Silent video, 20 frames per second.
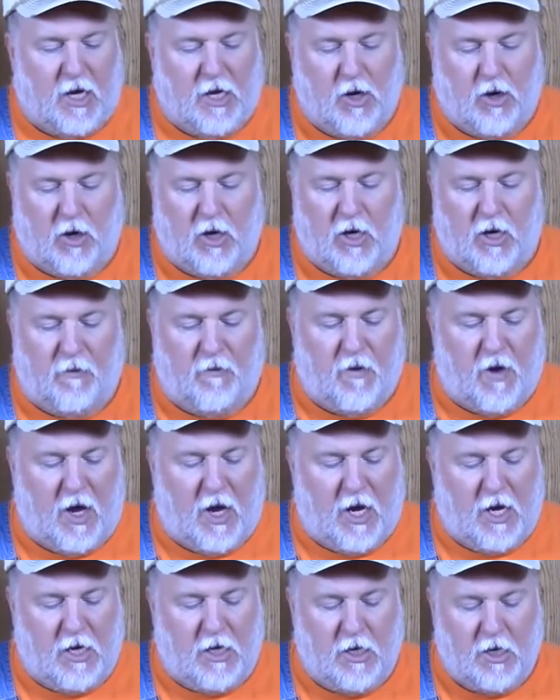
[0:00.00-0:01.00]
You're going to
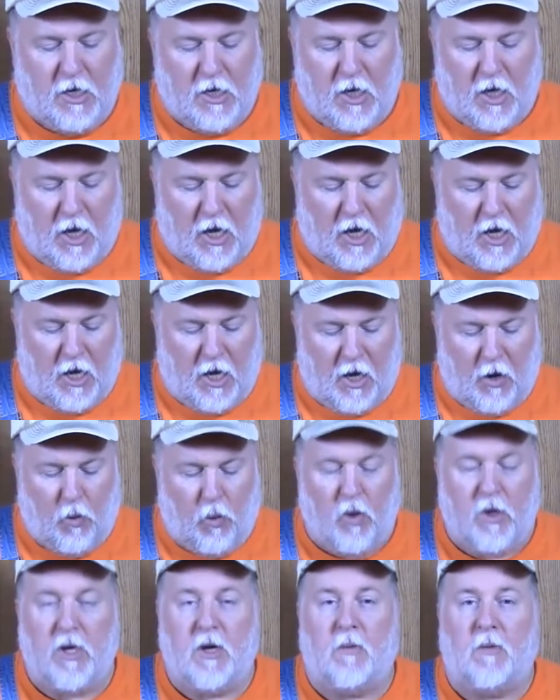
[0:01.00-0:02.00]
find a
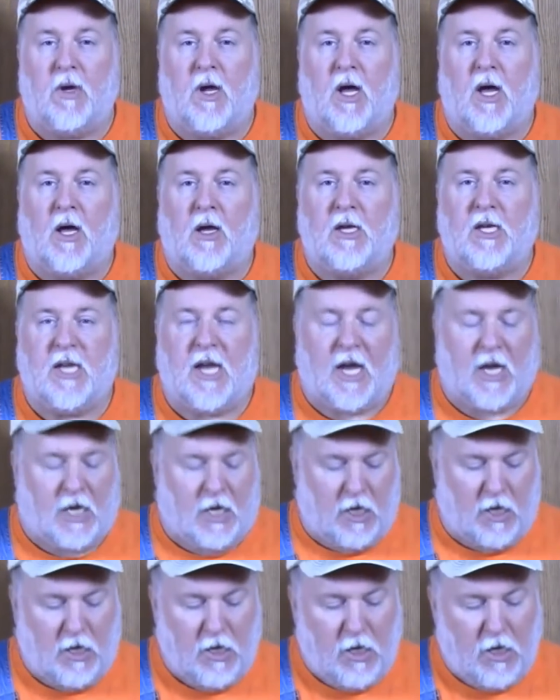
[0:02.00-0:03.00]
wooden
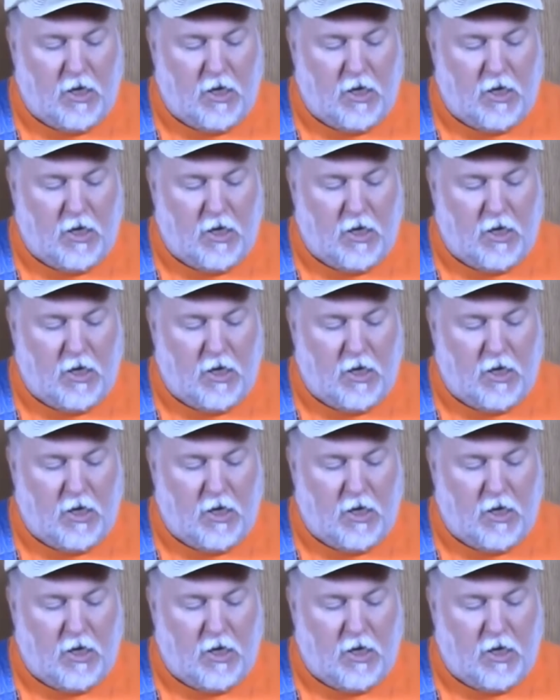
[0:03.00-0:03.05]
deck.